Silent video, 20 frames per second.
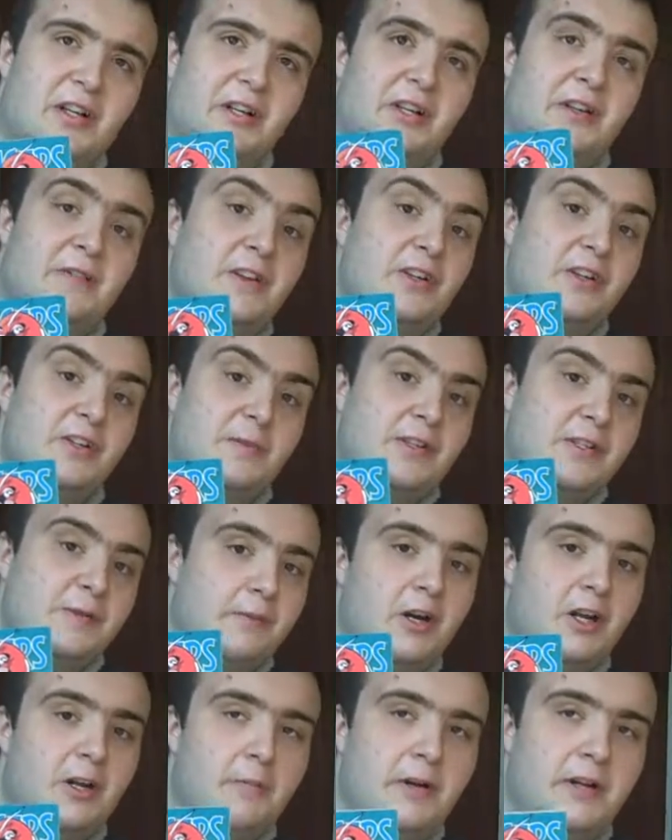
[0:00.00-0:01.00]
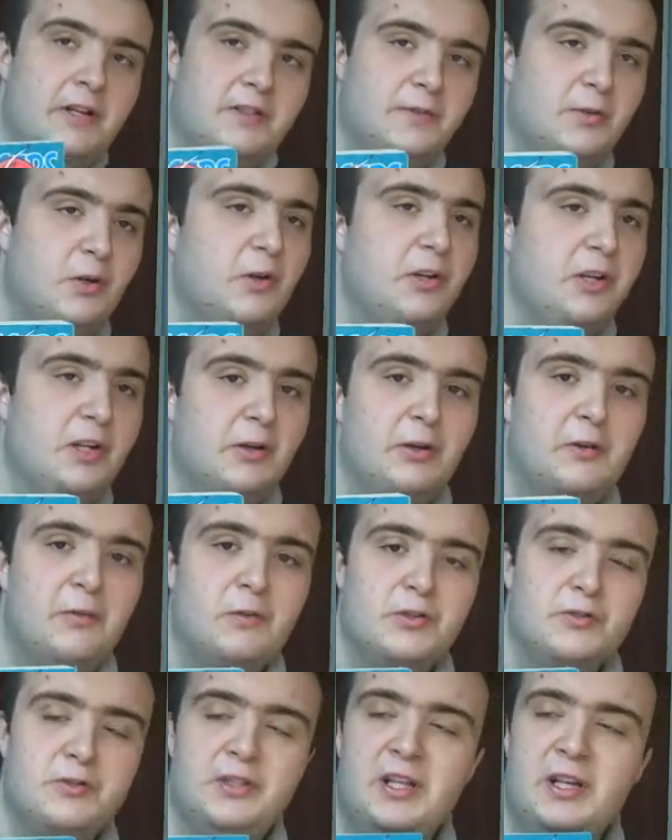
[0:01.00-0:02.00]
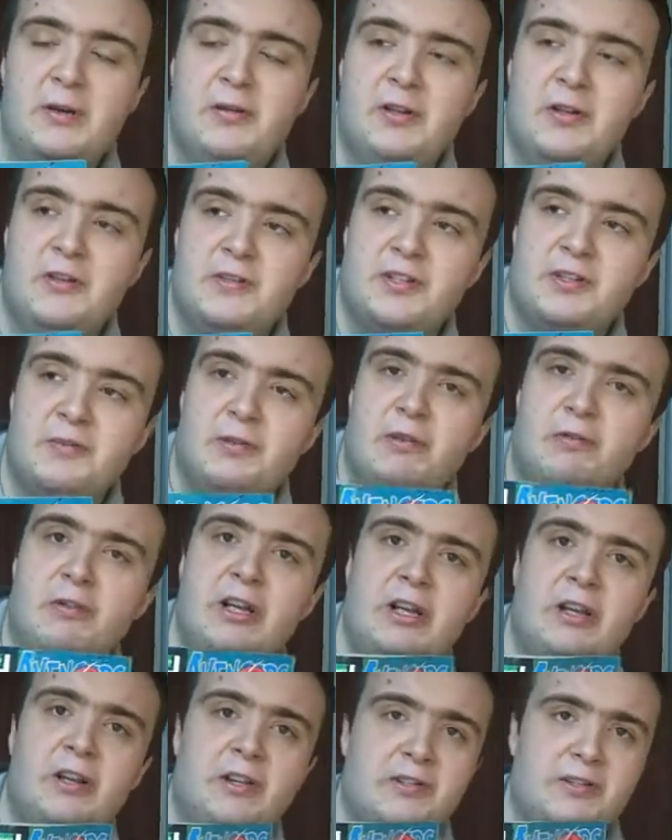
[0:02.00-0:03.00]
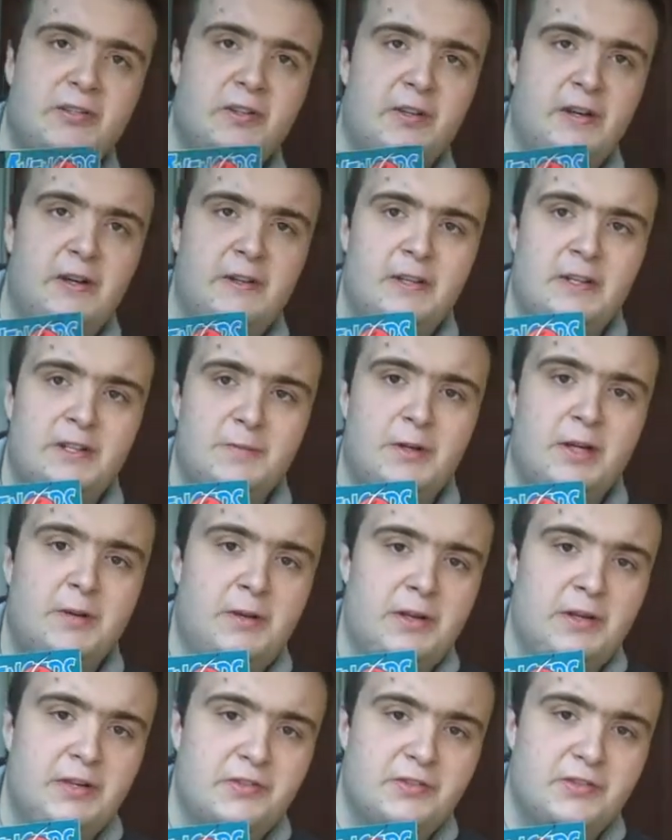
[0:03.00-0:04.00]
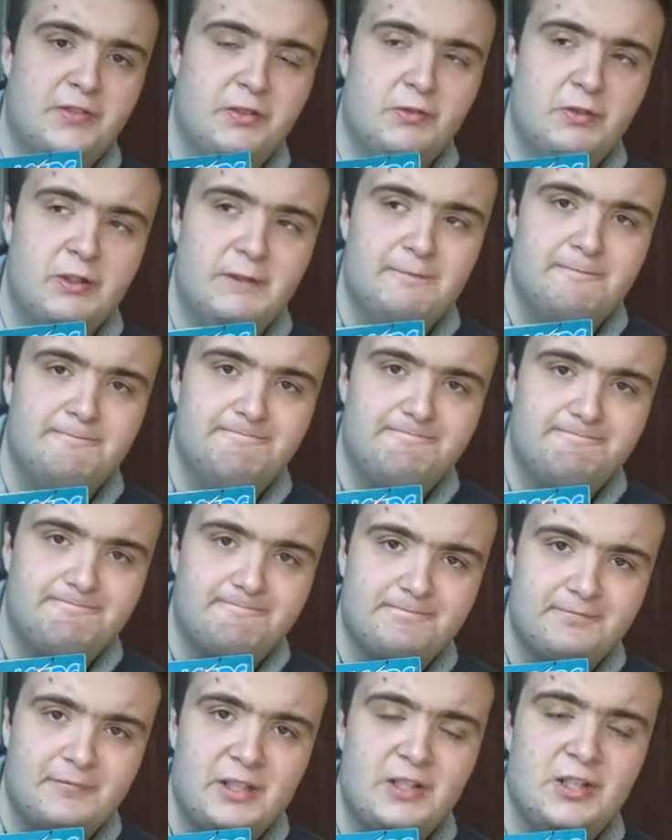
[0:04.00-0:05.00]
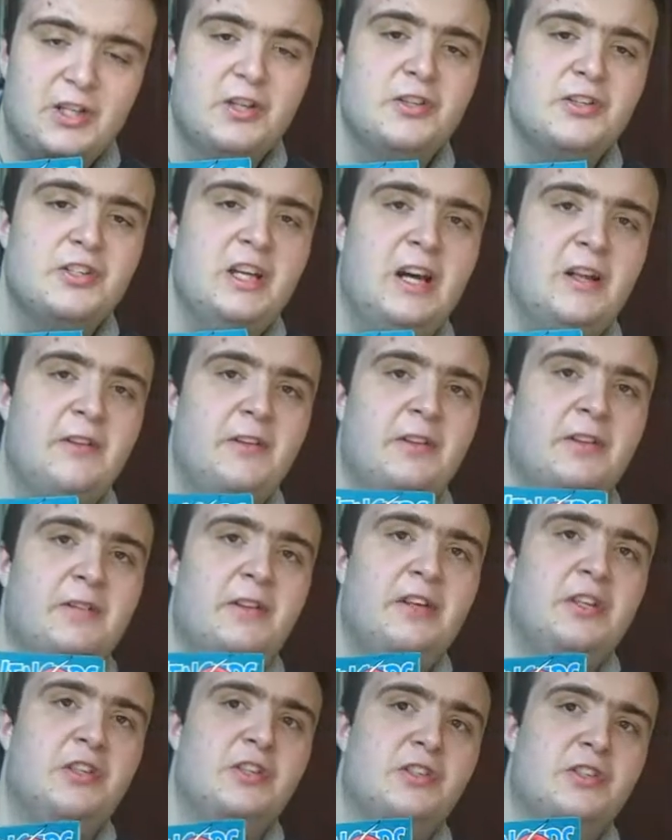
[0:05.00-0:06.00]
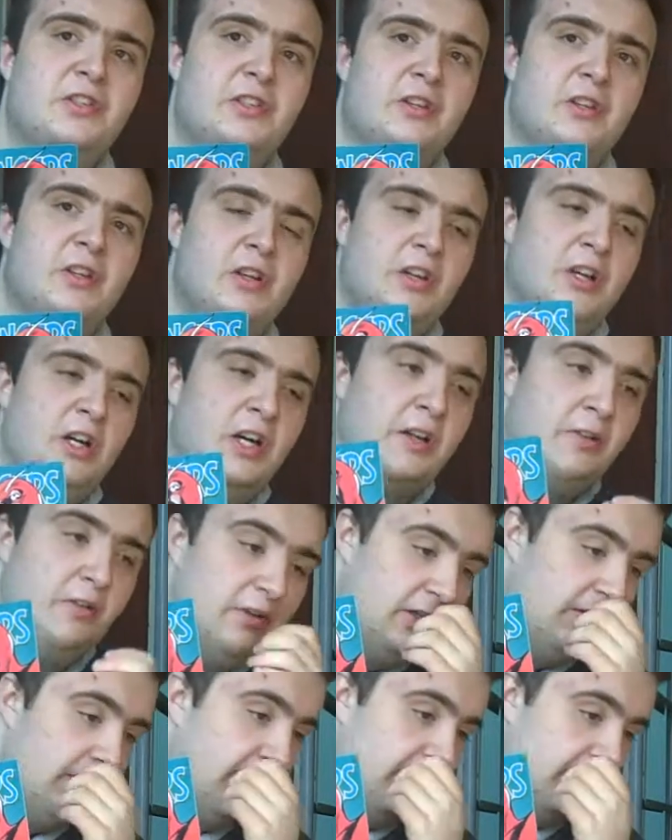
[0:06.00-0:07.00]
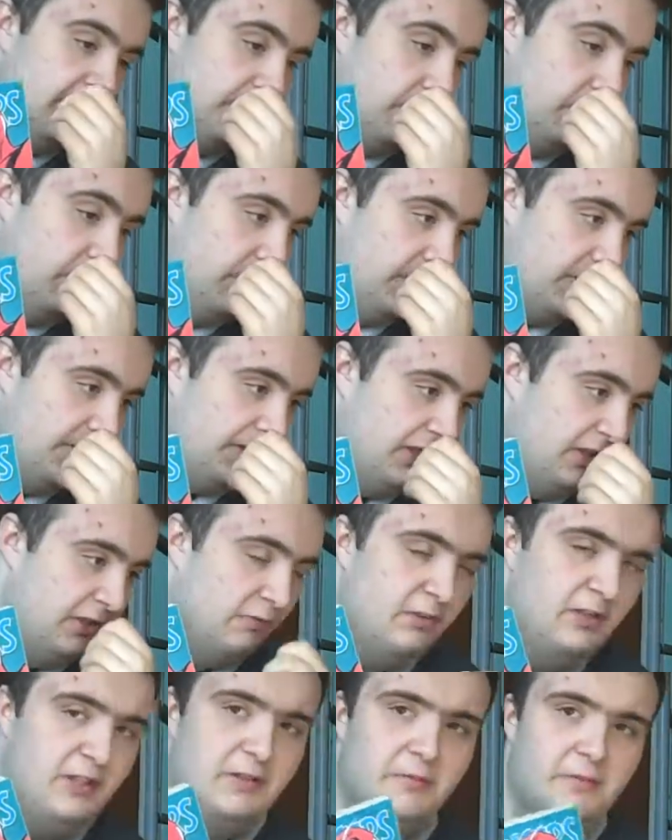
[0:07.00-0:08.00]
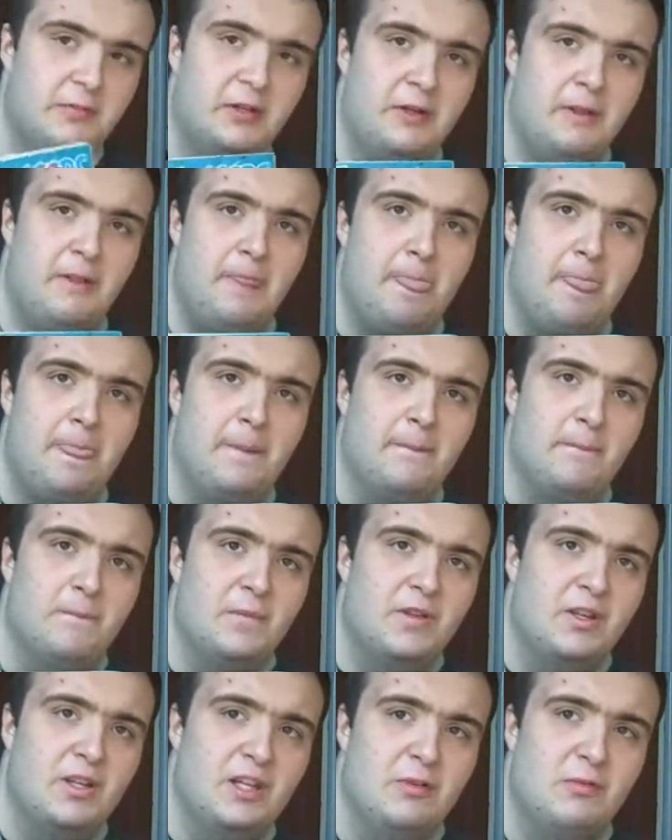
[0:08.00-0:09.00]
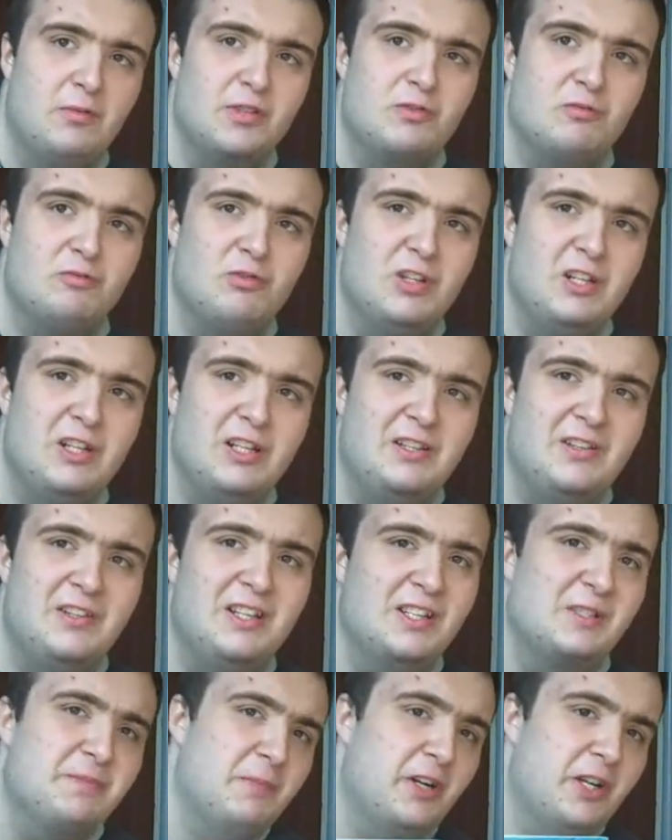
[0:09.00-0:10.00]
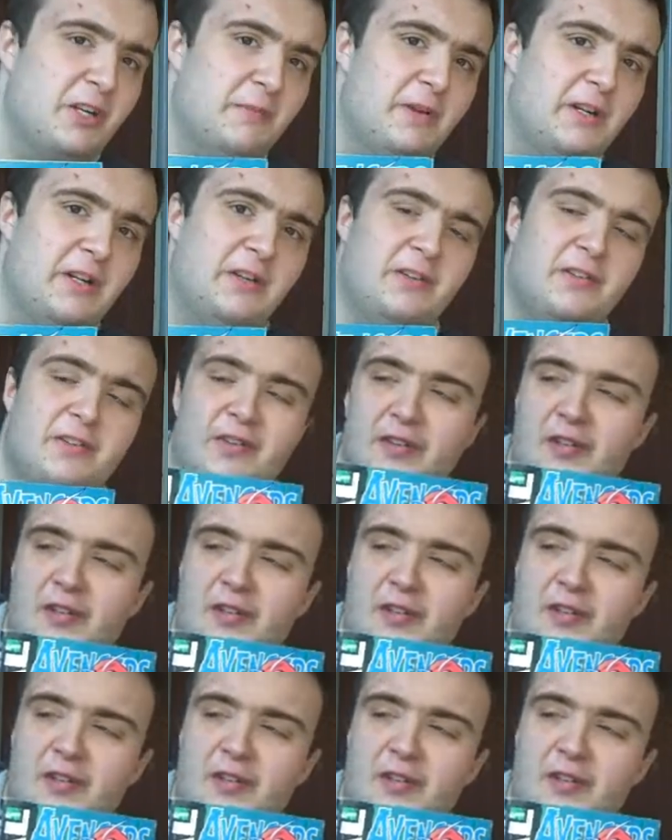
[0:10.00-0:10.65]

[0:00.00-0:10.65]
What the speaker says: the Avengers meet Spider-Man, so I thought, oh yeah, look forward to reading that one. So when I read it last night, the Spider-Man story, it turns out that the Avengers, I don't want to give any spoilers in case you're reading, but it wasn't really the Spider-Man.